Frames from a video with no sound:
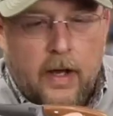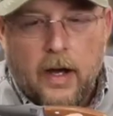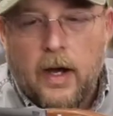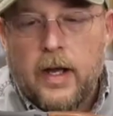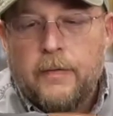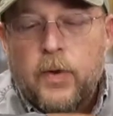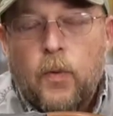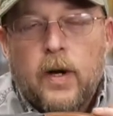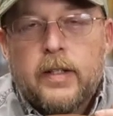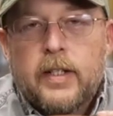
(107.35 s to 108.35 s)
Uh, if you
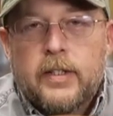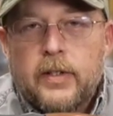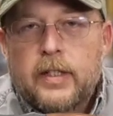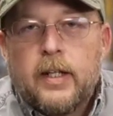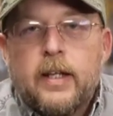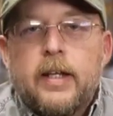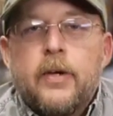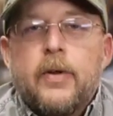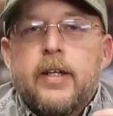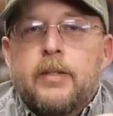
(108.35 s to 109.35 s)
want this, click the link, go
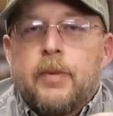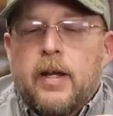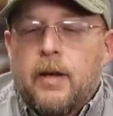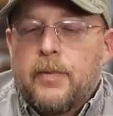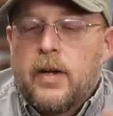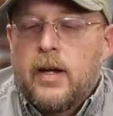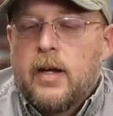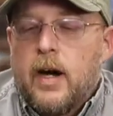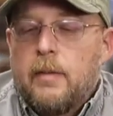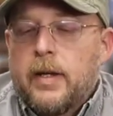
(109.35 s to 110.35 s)
to
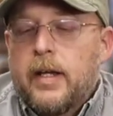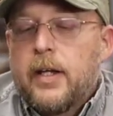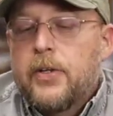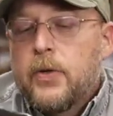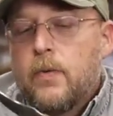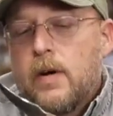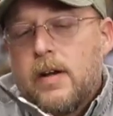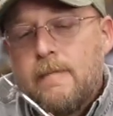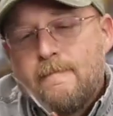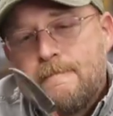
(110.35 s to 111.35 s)
smkw.com and get you
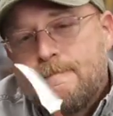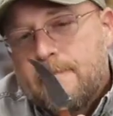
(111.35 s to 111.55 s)
one.